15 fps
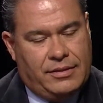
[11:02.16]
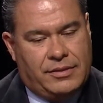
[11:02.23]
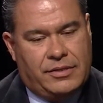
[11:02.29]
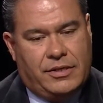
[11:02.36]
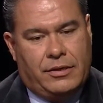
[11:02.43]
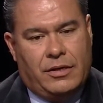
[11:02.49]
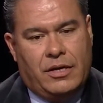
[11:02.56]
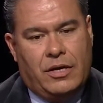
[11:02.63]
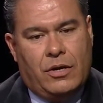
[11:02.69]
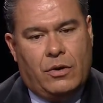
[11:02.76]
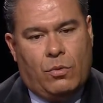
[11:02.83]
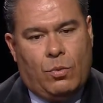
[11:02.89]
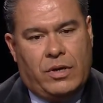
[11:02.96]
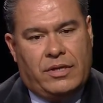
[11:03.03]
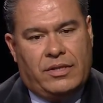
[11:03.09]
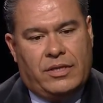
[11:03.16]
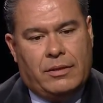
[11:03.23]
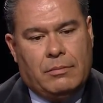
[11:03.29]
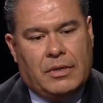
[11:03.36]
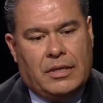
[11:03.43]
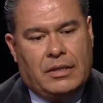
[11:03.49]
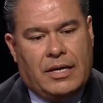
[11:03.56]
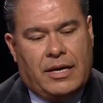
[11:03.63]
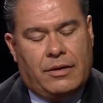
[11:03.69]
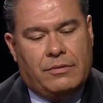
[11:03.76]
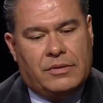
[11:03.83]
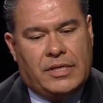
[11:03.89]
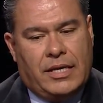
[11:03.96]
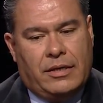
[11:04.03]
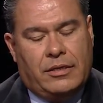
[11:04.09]
this year. One of them
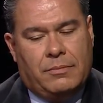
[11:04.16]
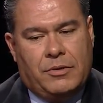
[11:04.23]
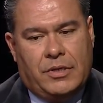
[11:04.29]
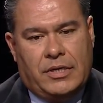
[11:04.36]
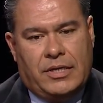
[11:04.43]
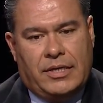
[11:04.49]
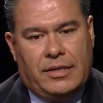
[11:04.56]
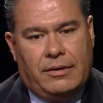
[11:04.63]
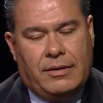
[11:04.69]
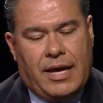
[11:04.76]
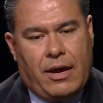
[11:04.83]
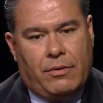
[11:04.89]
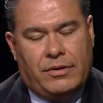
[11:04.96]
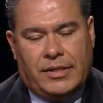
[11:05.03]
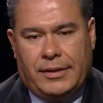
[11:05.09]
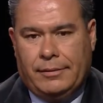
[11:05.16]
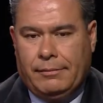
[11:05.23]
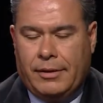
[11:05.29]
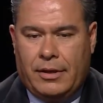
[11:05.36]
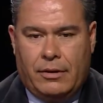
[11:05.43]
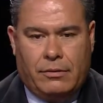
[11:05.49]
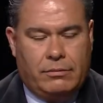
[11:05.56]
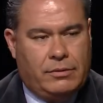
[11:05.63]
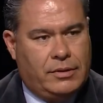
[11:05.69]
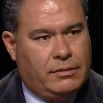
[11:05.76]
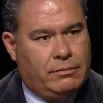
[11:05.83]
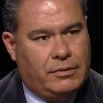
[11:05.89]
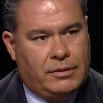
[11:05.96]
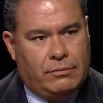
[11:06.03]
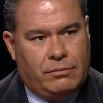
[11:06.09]
allows a community out in, you know,
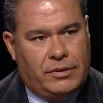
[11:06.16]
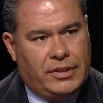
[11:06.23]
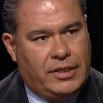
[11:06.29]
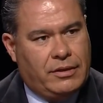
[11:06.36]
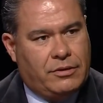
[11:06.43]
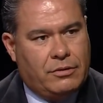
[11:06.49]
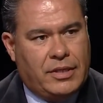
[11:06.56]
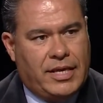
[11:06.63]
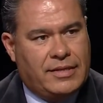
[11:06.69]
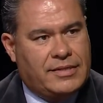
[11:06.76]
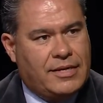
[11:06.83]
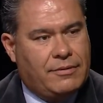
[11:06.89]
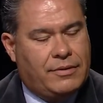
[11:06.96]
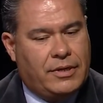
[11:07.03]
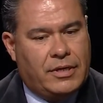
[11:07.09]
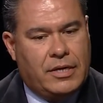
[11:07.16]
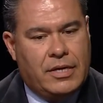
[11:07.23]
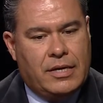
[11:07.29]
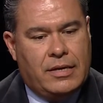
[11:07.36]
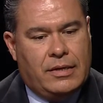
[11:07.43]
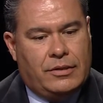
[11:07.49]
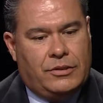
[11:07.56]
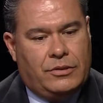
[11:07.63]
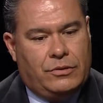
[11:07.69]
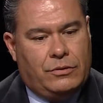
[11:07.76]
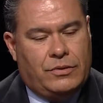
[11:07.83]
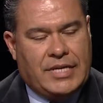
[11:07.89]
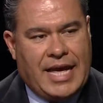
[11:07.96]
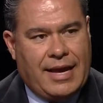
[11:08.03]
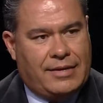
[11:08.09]
the hinterlands out there to
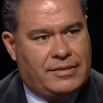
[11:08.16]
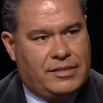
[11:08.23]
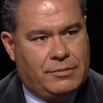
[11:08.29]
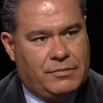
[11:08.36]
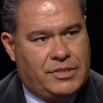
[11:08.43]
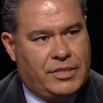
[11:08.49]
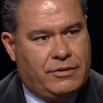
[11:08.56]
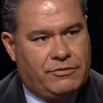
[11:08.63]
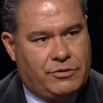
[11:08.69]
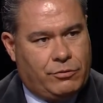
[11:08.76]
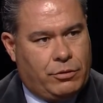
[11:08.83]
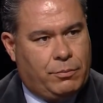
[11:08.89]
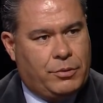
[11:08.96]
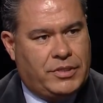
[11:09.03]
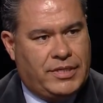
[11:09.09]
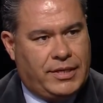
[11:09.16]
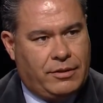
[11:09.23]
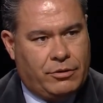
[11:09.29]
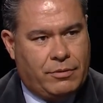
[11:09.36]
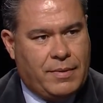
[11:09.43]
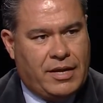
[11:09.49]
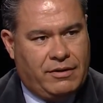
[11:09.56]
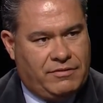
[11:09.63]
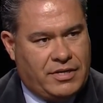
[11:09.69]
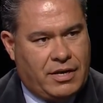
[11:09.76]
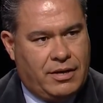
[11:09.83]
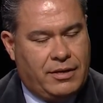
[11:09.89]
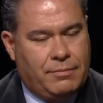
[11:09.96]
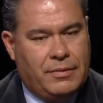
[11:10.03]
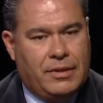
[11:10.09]
tax themselves for a particular amount of
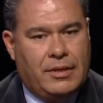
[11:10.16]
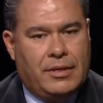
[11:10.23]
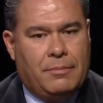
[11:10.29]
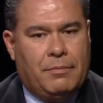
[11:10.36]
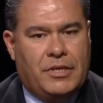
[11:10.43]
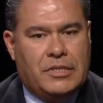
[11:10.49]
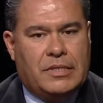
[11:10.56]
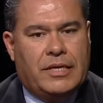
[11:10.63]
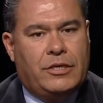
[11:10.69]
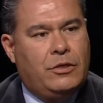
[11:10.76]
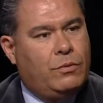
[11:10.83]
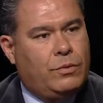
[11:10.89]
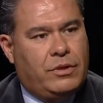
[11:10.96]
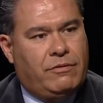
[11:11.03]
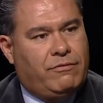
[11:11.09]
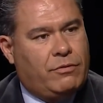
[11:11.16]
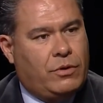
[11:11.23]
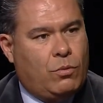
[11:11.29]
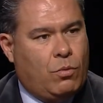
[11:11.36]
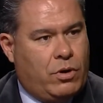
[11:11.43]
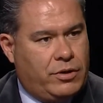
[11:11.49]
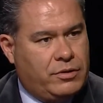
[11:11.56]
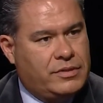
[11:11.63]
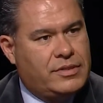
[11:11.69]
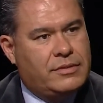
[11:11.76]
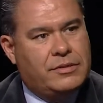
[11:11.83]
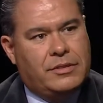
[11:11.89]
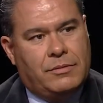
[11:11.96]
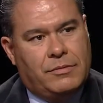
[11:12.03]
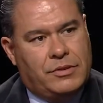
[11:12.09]
time, much like you would for a water
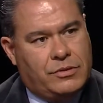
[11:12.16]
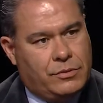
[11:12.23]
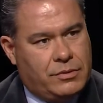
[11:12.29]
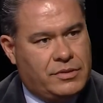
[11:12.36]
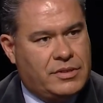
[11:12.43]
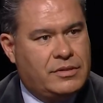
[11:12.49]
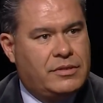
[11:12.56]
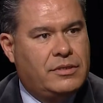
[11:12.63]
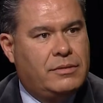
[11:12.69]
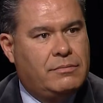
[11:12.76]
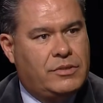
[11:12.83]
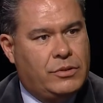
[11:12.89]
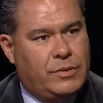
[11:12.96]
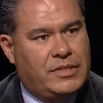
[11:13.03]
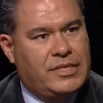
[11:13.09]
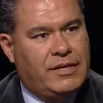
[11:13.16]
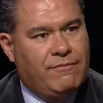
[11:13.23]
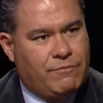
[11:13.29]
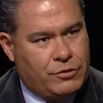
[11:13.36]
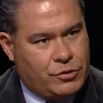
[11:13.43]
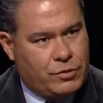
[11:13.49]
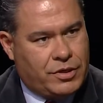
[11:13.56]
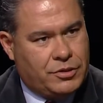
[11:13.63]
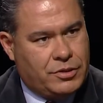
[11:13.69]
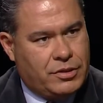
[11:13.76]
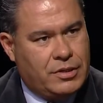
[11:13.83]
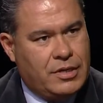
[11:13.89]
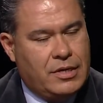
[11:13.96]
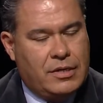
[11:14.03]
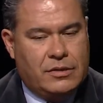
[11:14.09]
system, a sewer system, so it's
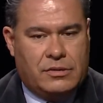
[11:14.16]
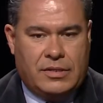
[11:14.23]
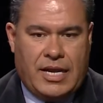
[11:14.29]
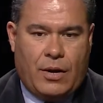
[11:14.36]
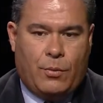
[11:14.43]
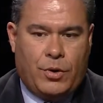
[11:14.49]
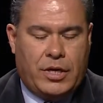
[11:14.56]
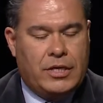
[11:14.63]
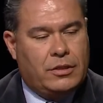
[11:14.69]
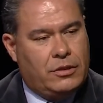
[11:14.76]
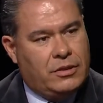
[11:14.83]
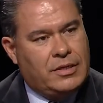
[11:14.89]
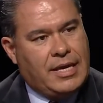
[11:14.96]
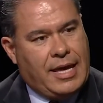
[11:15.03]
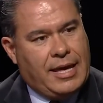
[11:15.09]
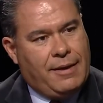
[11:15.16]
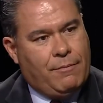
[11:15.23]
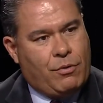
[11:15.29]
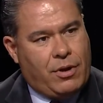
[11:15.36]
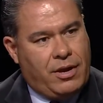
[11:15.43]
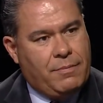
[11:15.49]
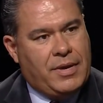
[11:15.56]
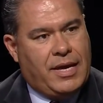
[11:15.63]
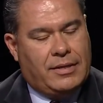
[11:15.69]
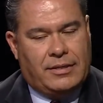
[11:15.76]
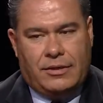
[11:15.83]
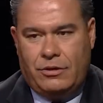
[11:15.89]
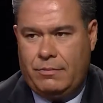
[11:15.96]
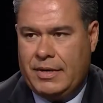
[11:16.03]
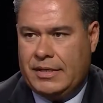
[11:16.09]
infrastructure. So now we're going to look at broadband
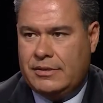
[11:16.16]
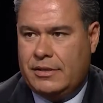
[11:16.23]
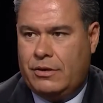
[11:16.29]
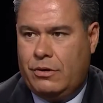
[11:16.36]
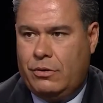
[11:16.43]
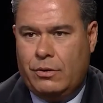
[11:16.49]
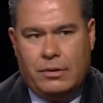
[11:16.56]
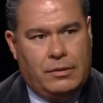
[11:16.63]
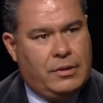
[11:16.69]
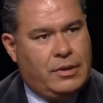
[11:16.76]
in New Mexico